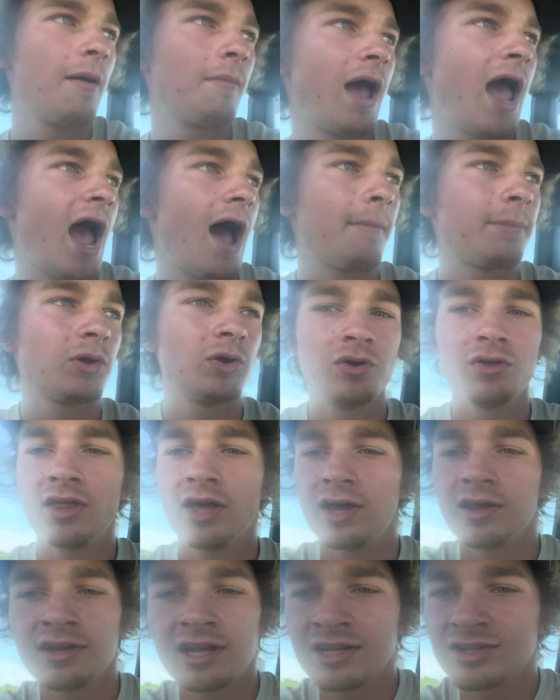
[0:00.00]
happy with
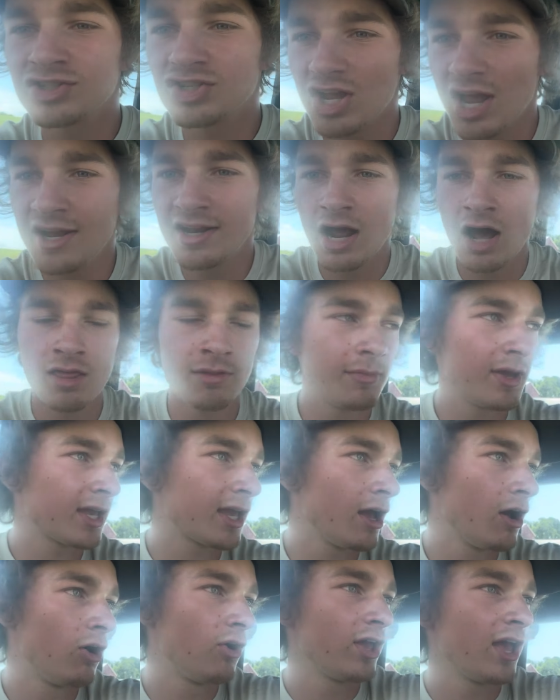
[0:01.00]
it. Didn't slide down the big
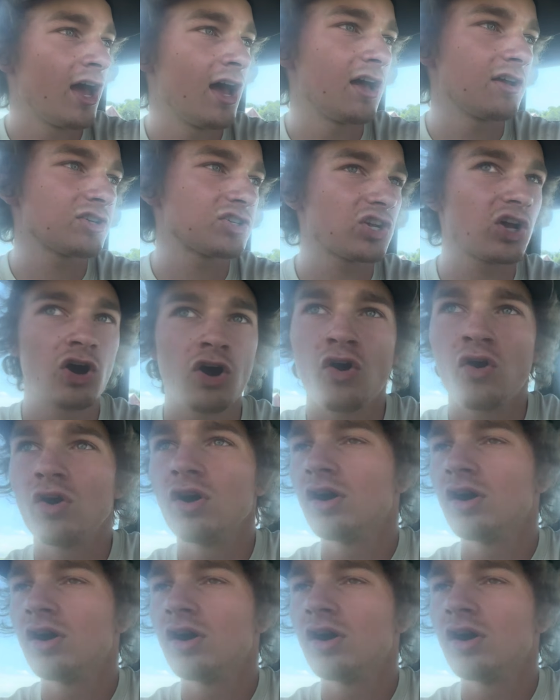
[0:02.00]
hill yet, so